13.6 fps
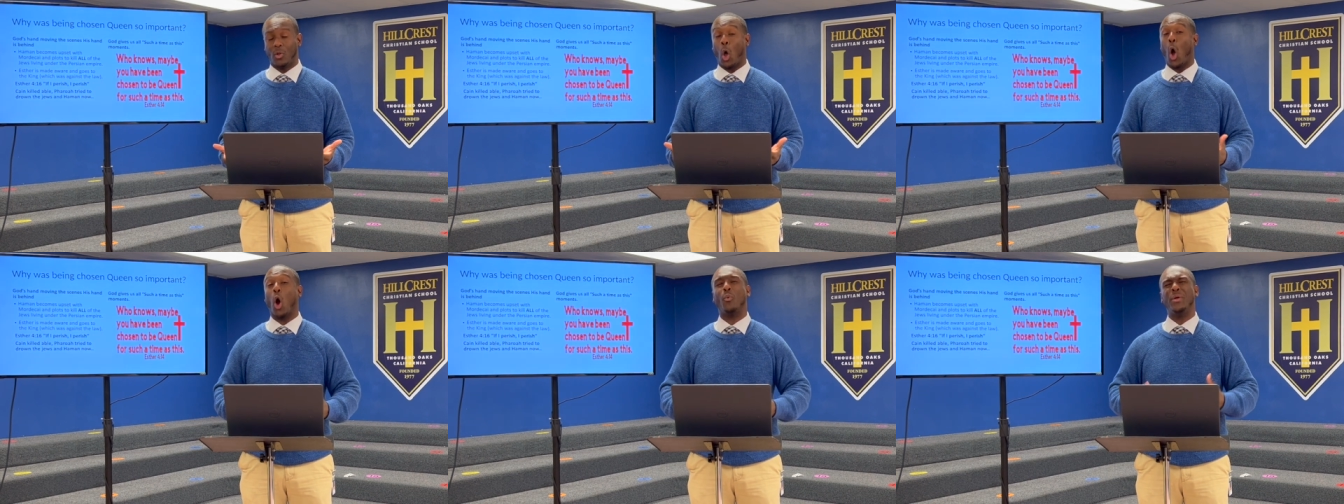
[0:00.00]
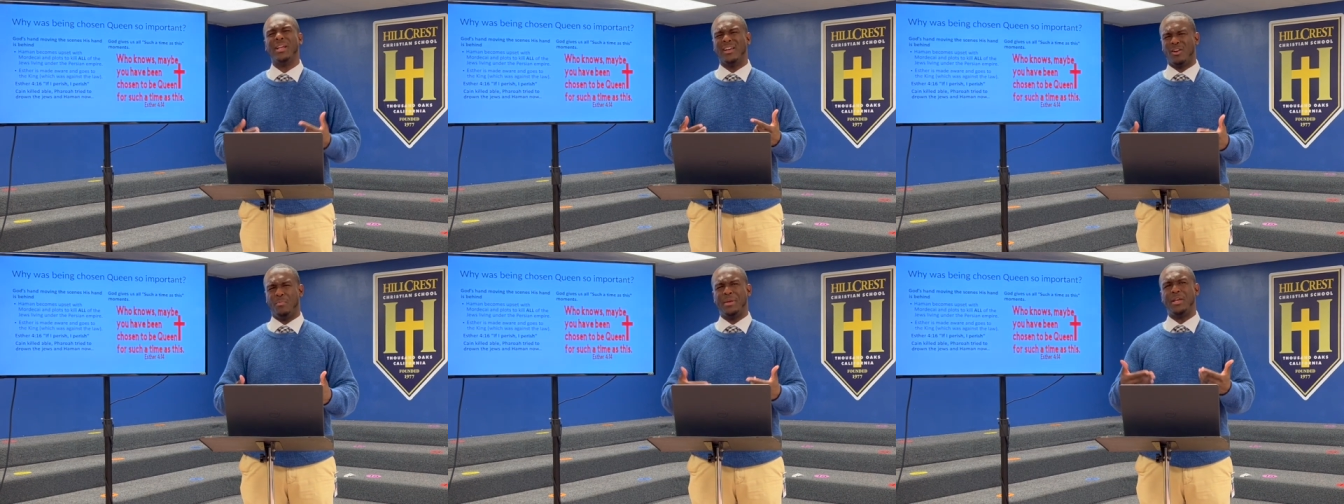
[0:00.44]
Are we
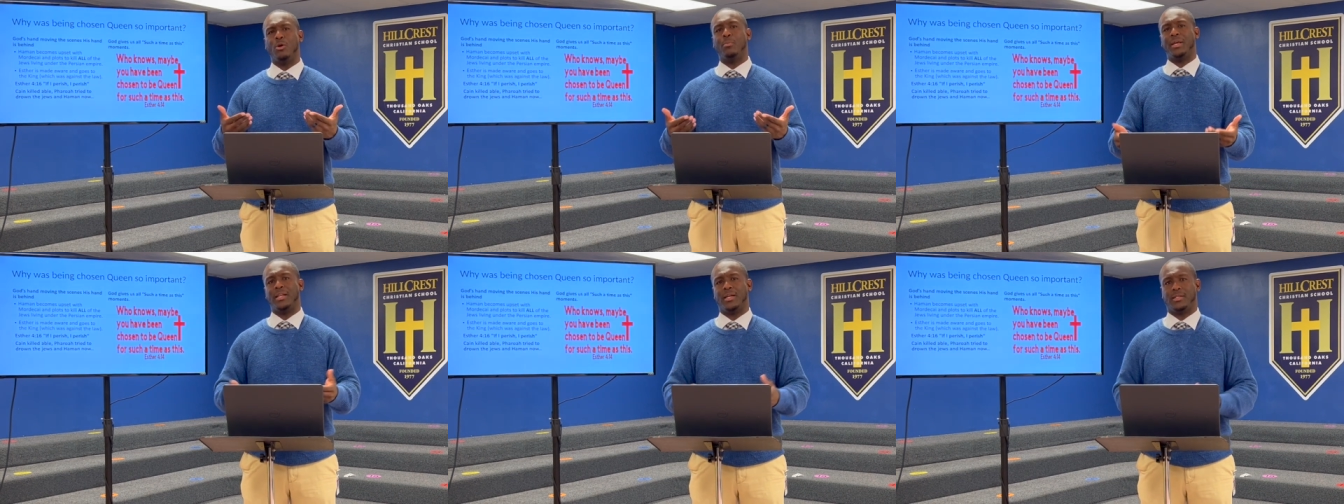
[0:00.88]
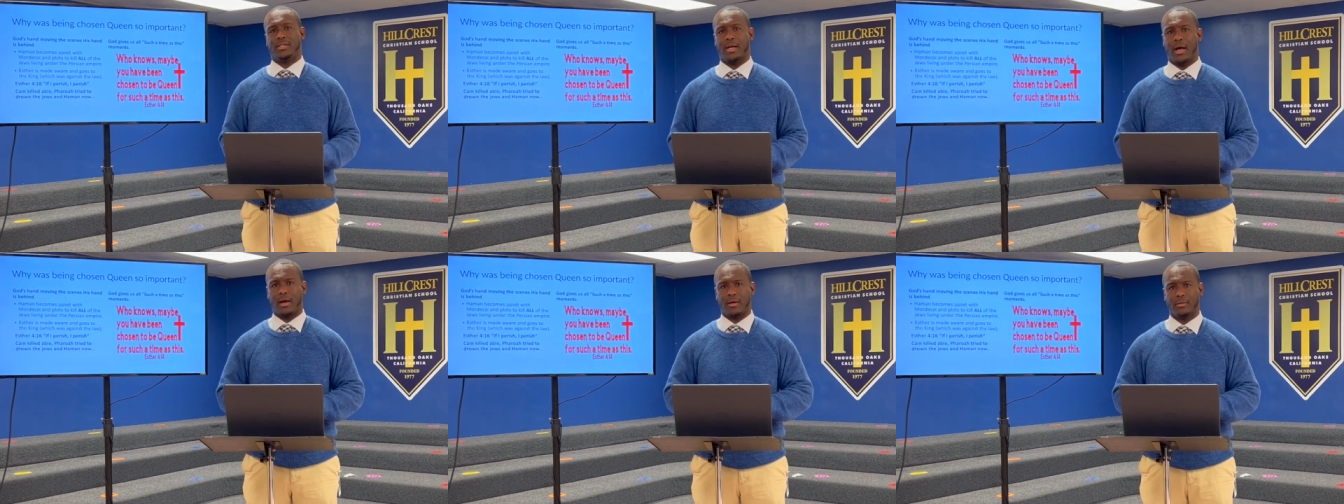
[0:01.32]
going to be obedient to
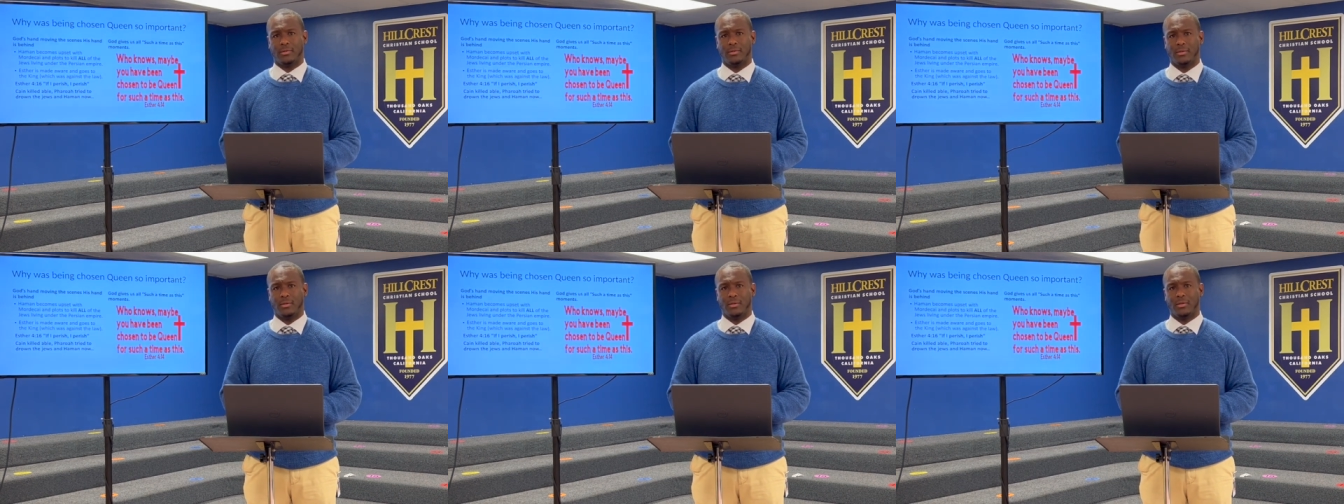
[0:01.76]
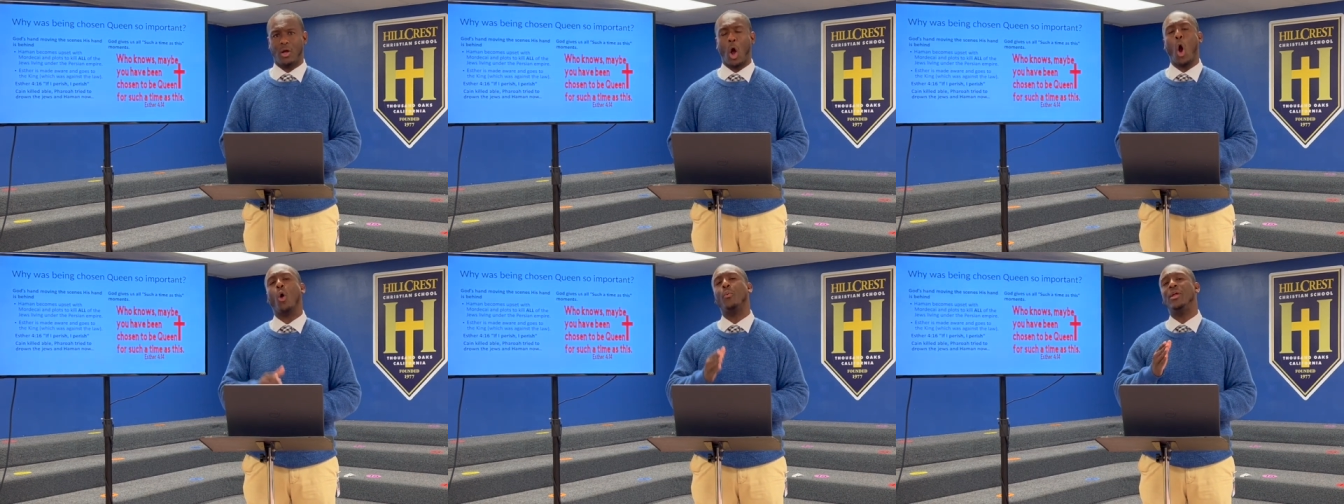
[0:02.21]
God?
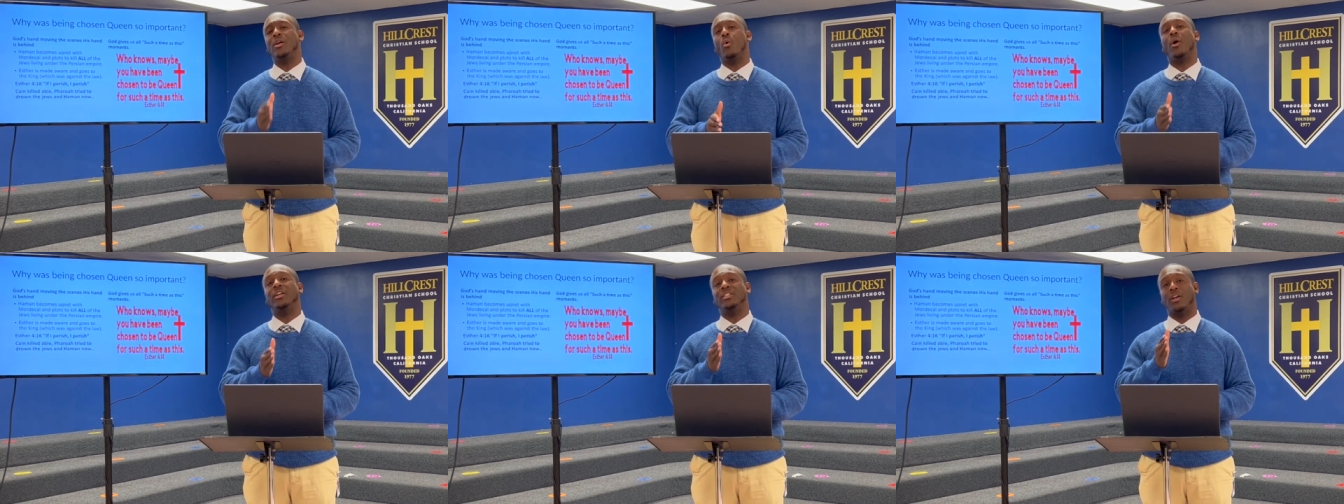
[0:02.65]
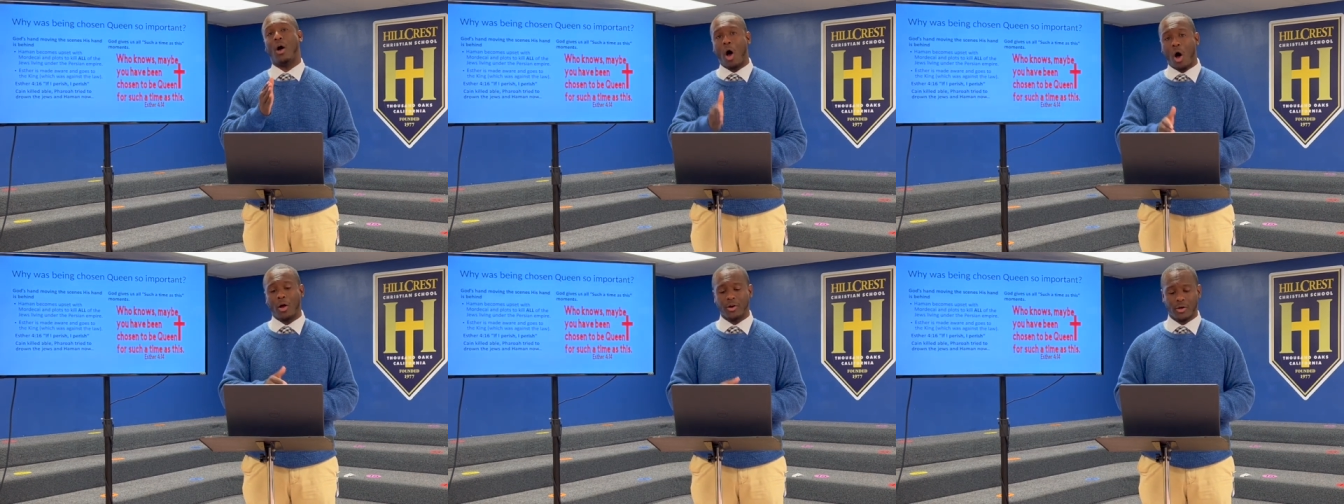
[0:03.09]
Are we going to
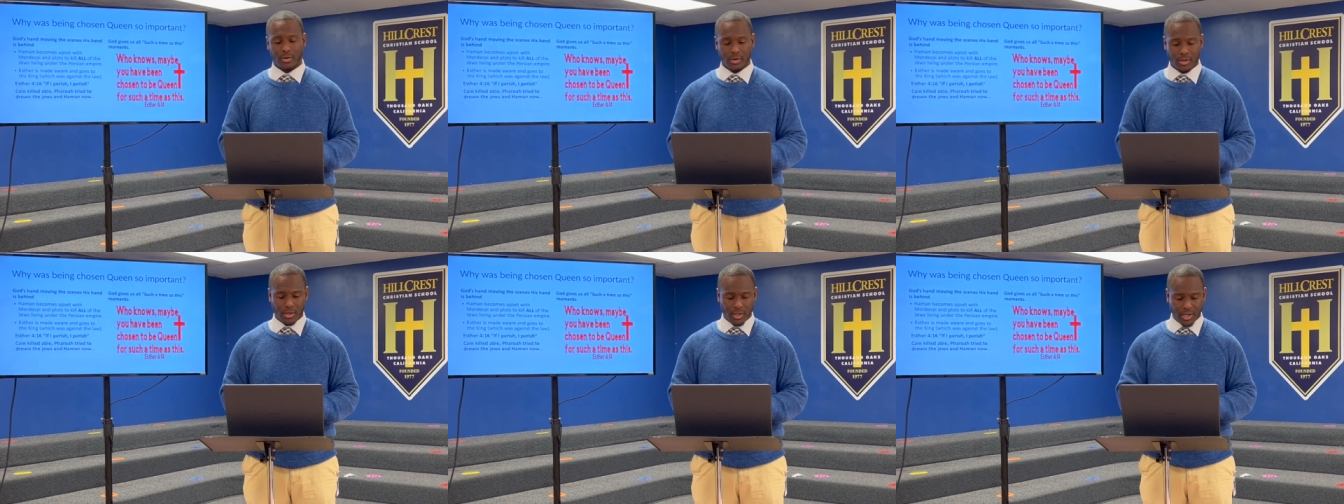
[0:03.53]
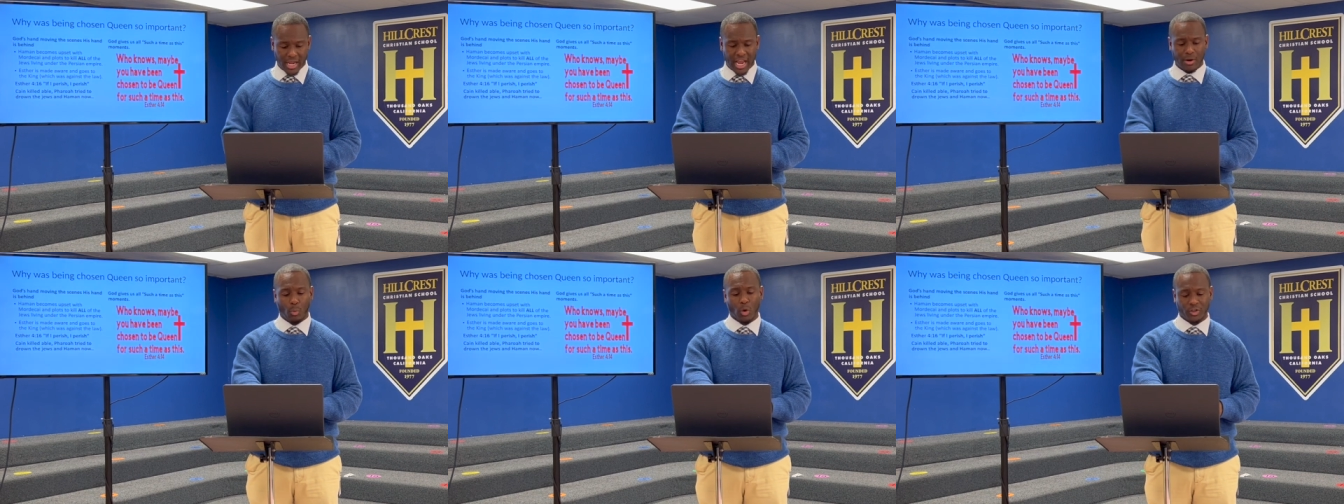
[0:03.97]
honor
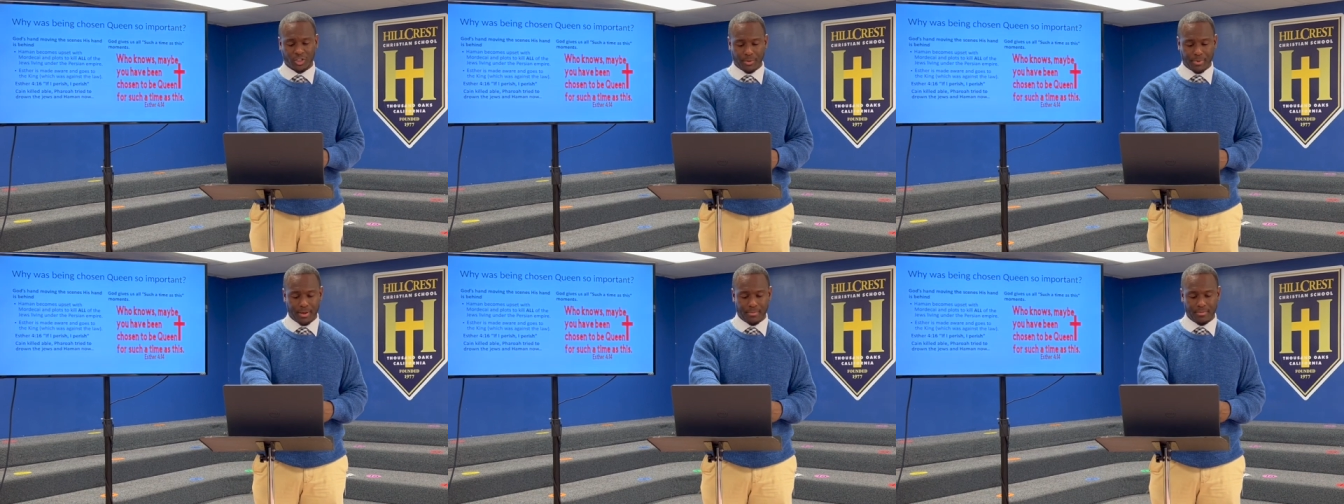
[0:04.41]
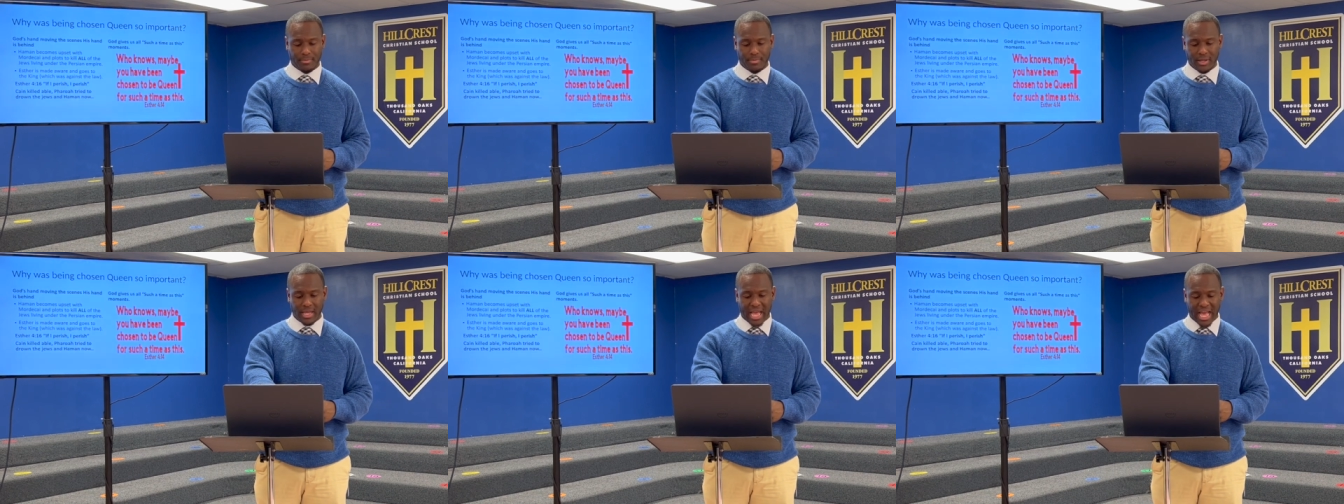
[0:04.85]
and worship Him
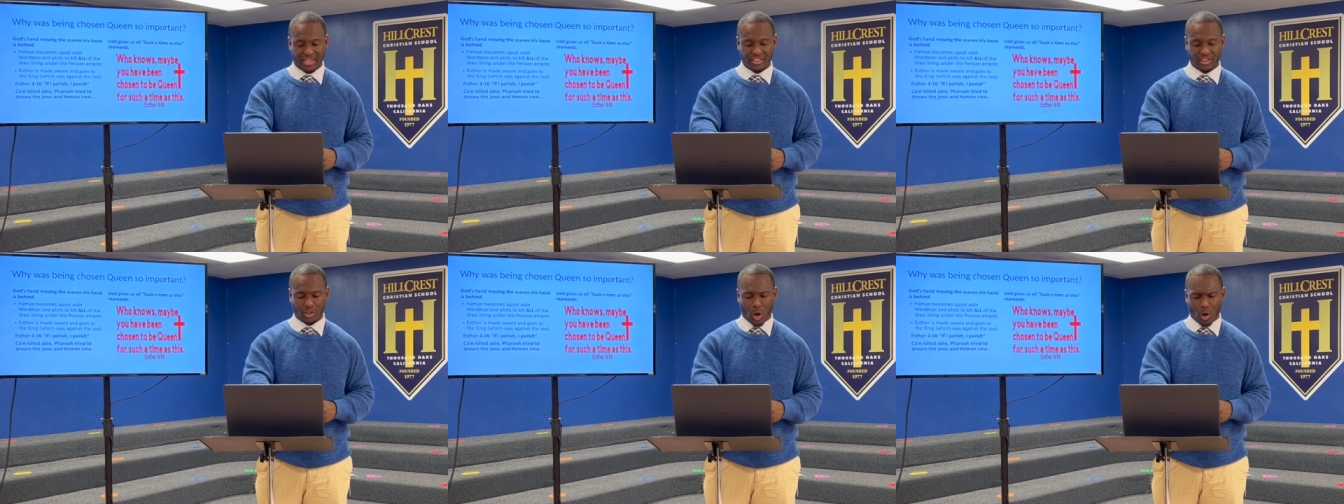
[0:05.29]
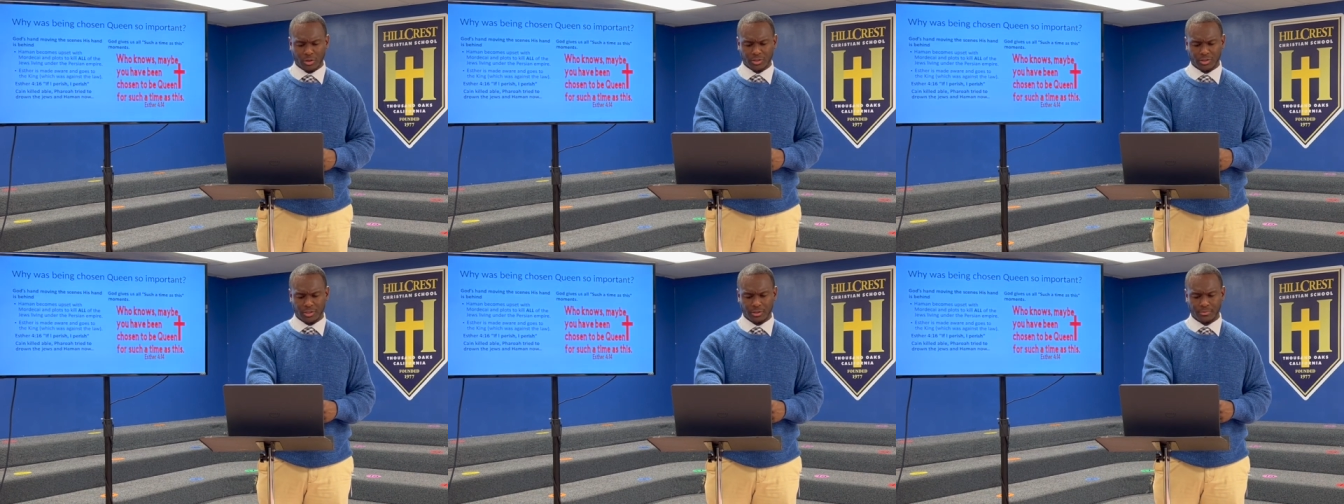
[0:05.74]
as He's called
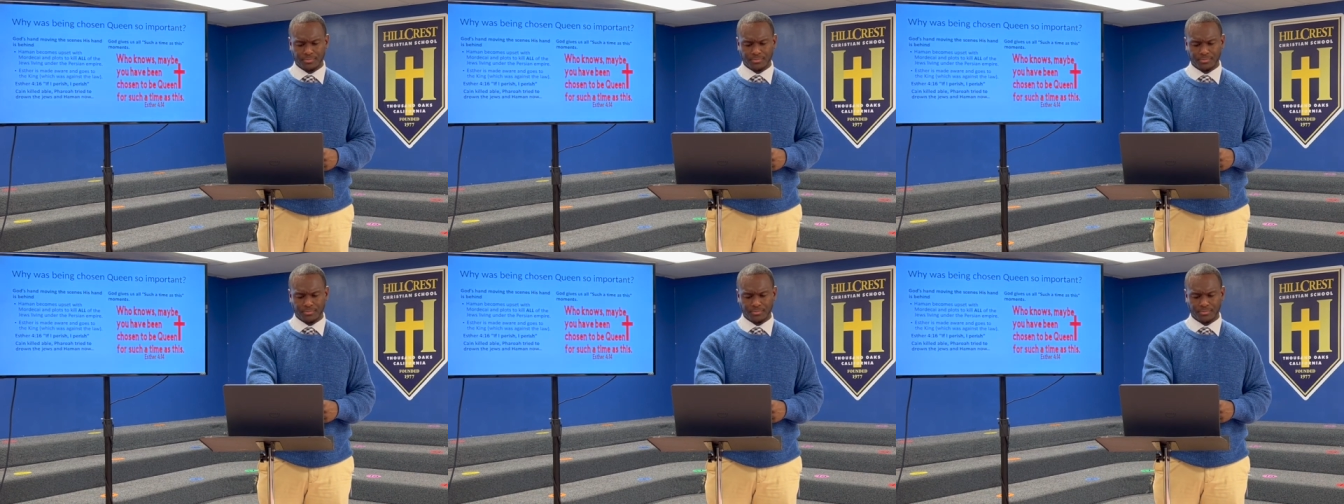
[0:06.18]
us to?